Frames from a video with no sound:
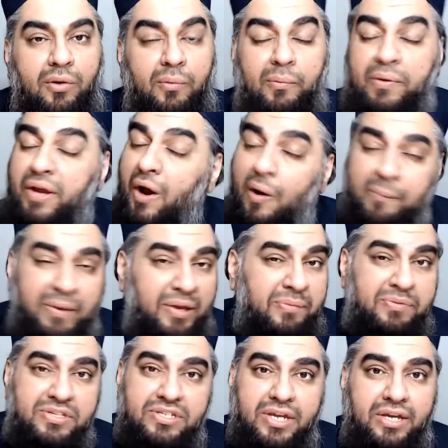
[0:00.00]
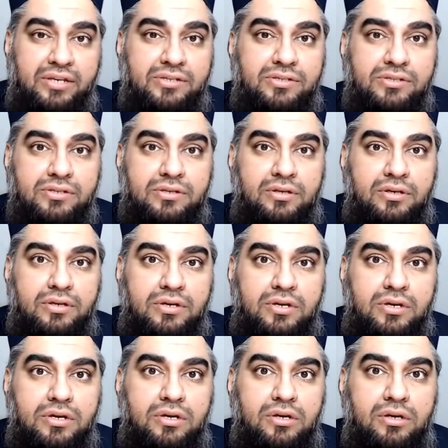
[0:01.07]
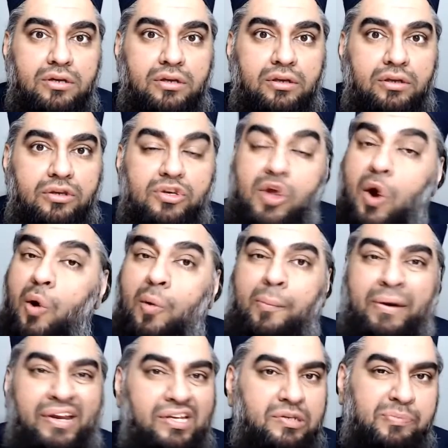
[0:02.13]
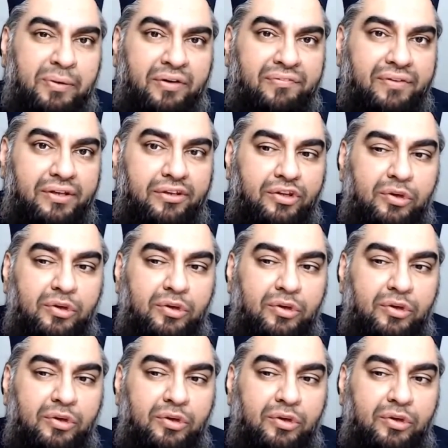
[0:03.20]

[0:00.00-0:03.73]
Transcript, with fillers: We all make mistakes. Nobody's perfect.